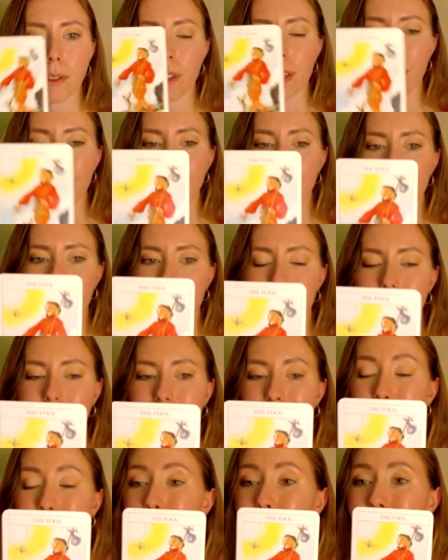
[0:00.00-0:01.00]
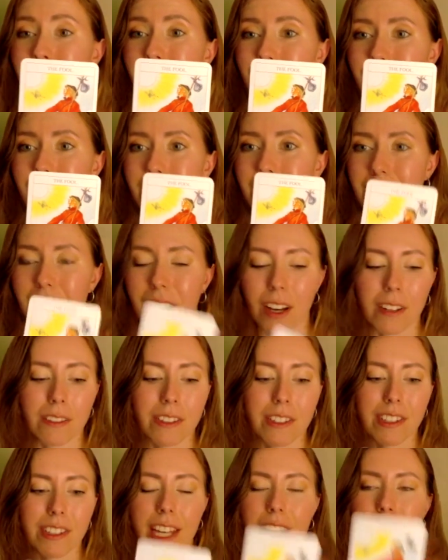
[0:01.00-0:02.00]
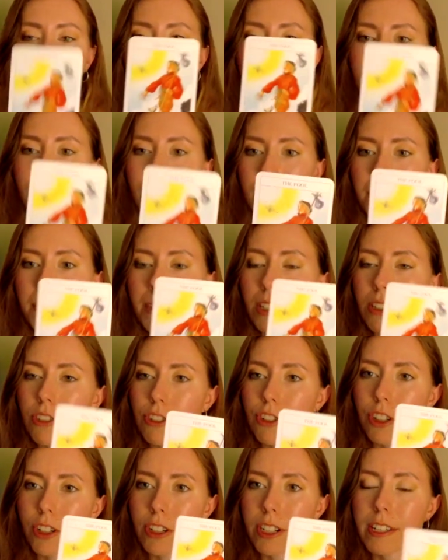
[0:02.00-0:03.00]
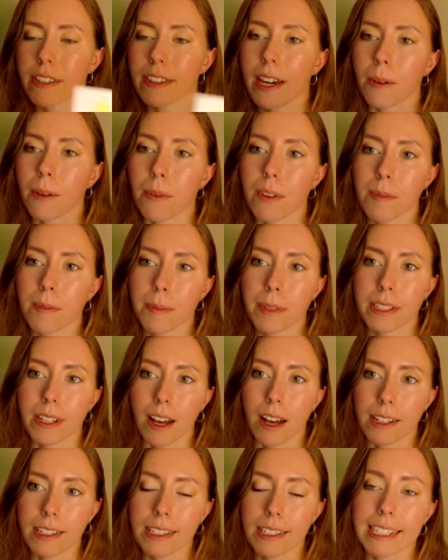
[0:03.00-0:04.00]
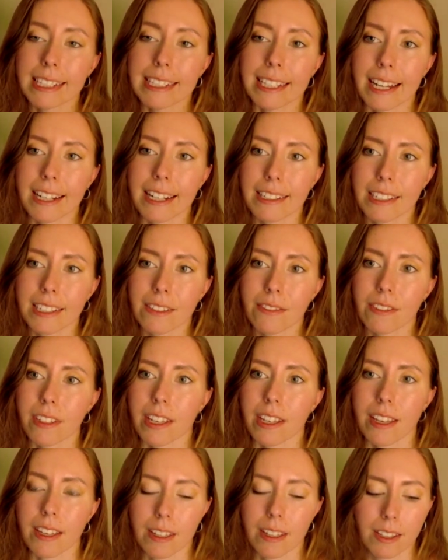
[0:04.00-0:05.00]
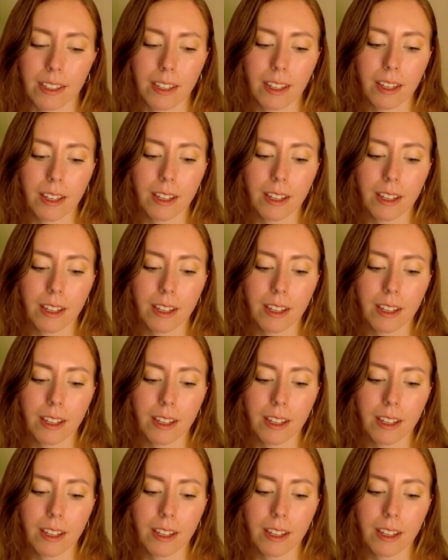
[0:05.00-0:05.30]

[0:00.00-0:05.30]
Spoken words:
So yes, this is a completion of a cycle from this journey that we've been on collectively.